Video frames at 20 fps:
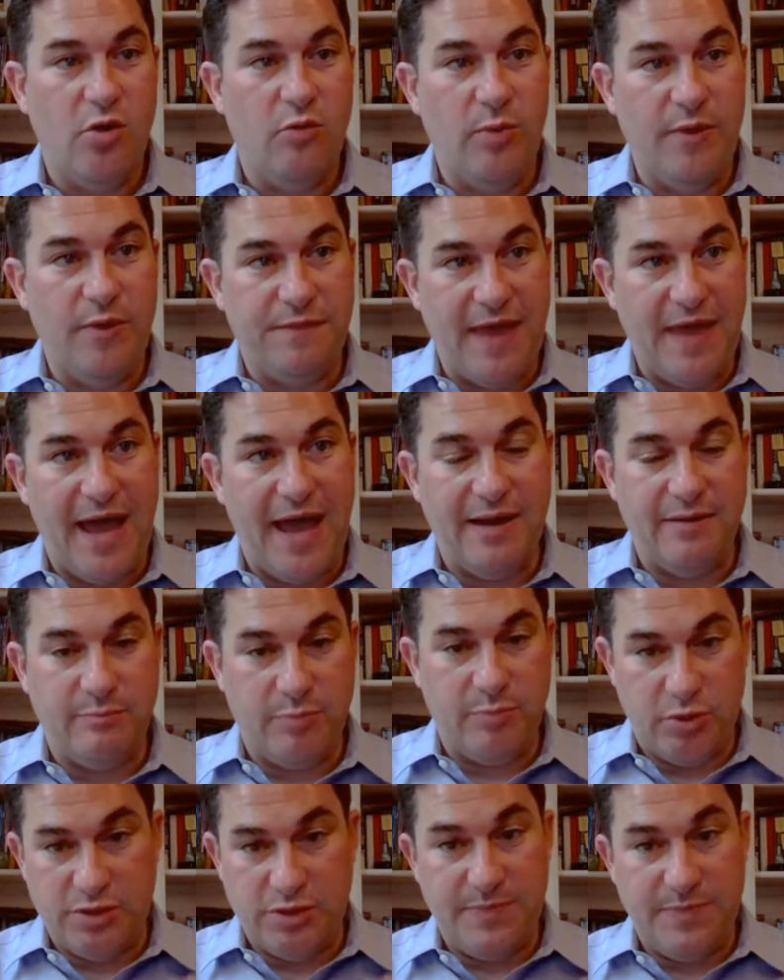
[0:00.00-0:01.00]
with that
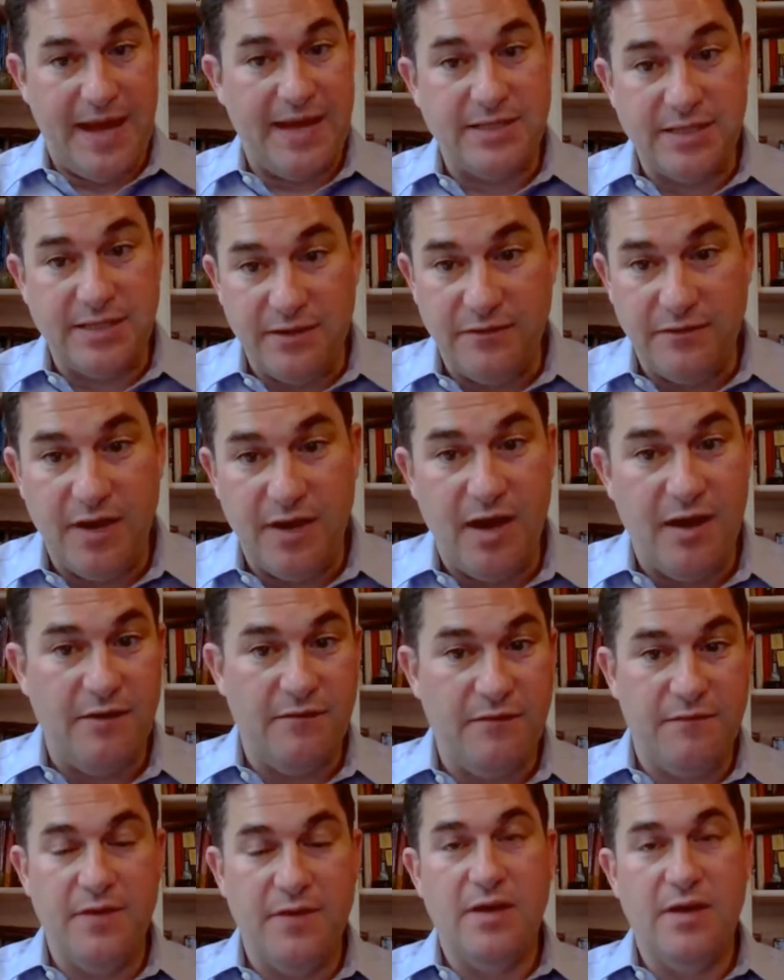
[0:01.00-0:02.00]
perspective
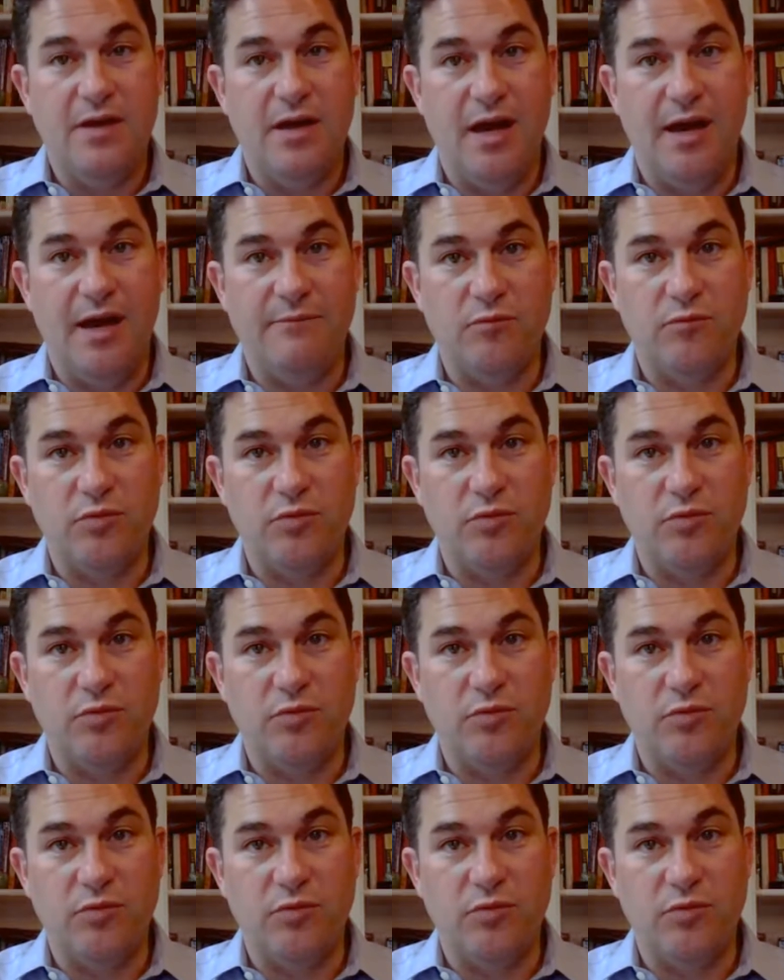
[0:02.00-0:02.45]
of um,